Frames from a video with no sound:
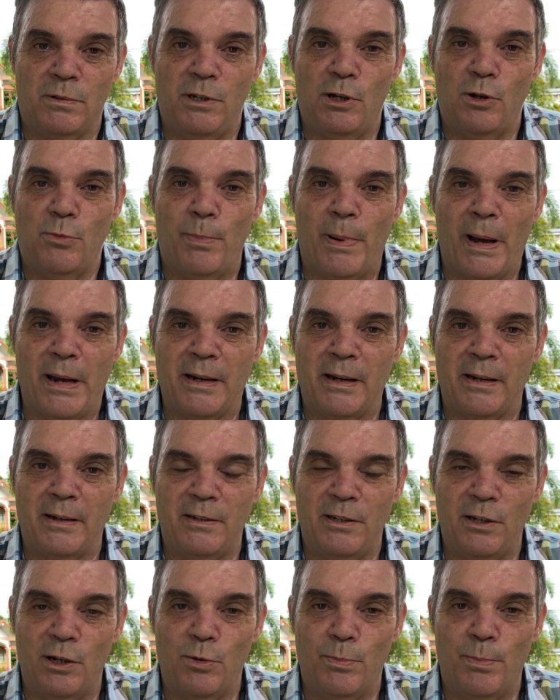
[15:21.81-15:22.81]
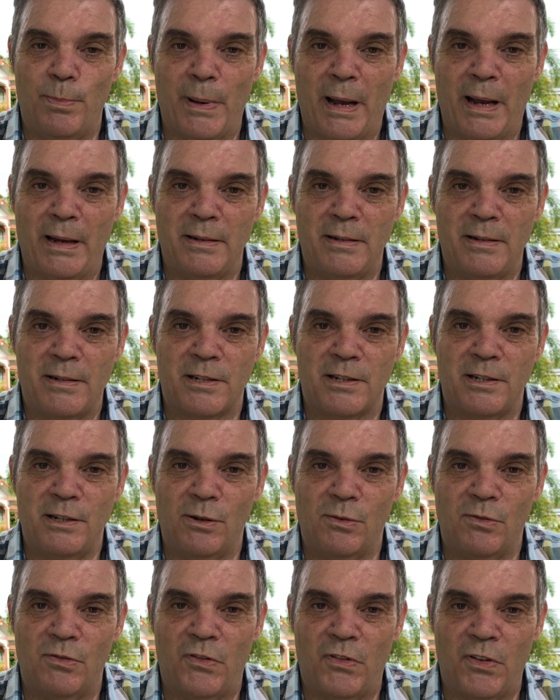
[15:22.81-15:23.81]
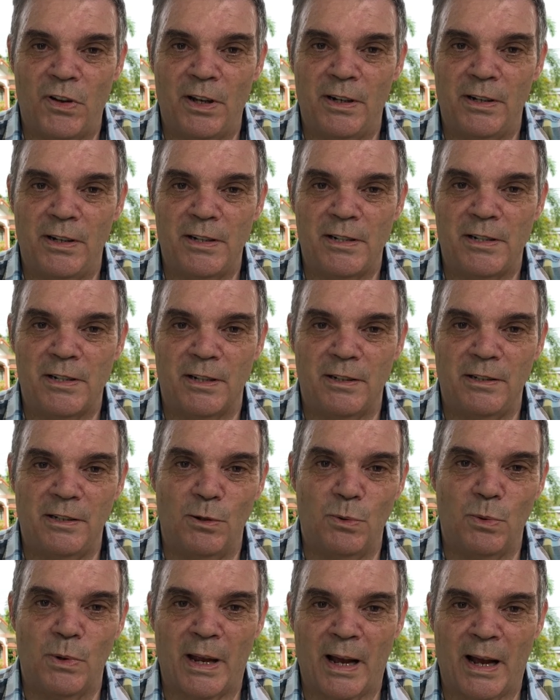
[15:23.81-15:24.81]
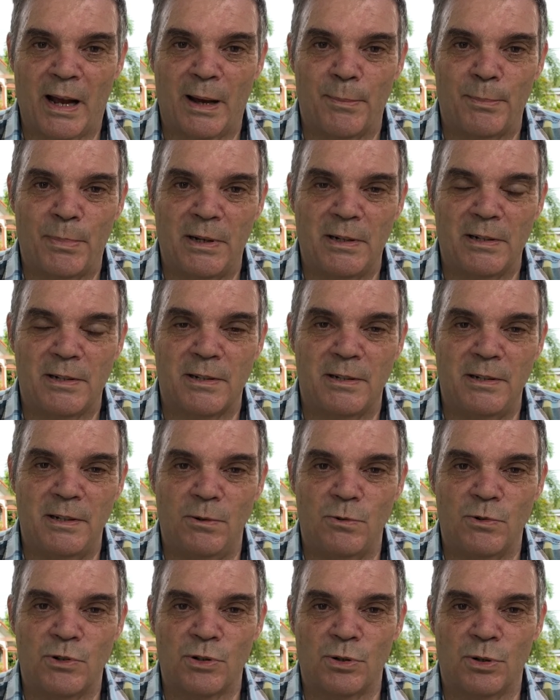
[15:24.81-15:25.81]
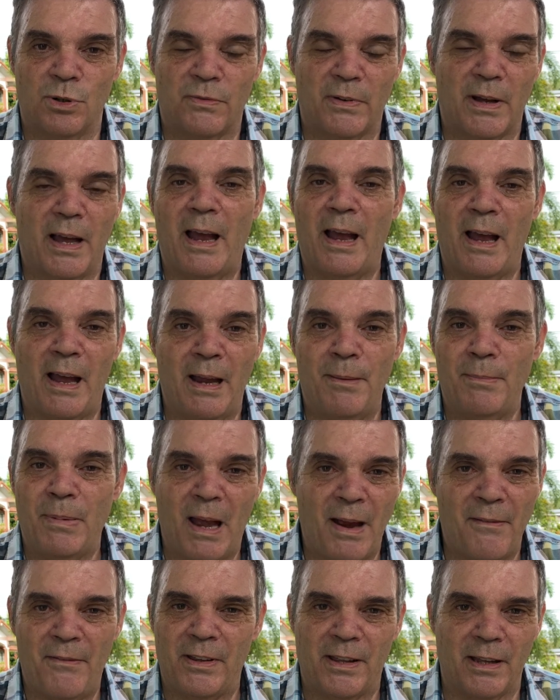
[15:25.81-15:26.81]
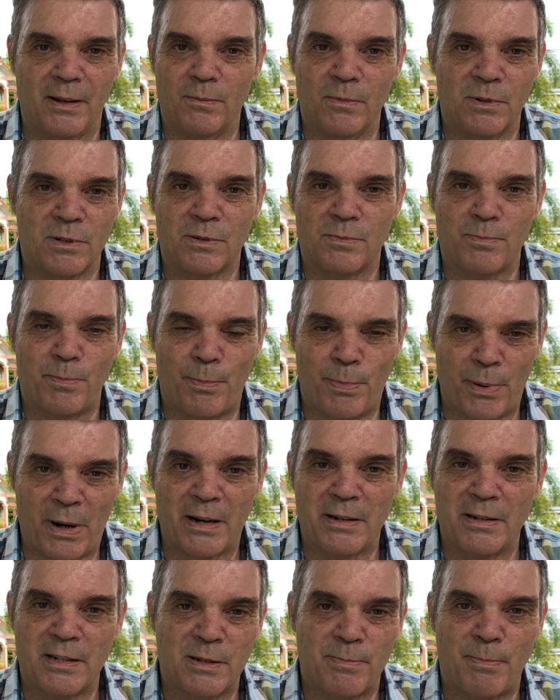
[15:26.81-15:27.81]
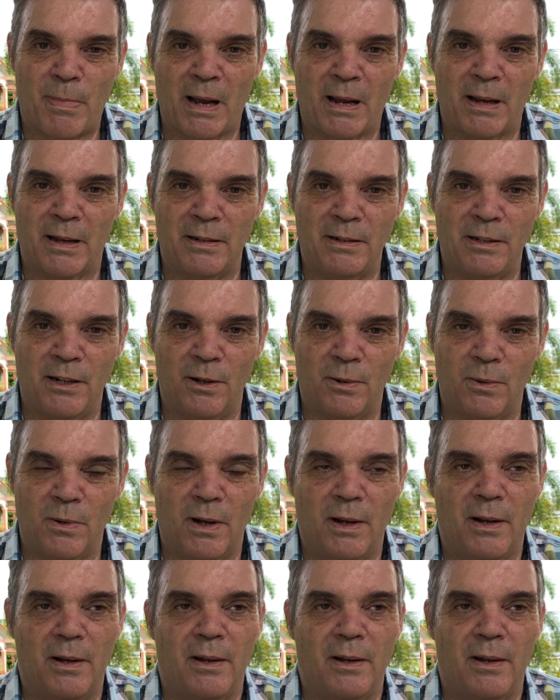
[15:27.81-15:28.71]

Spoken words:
New bedding, new beds, new furniture, new carpets, new sofa. Everything was brand spanking new.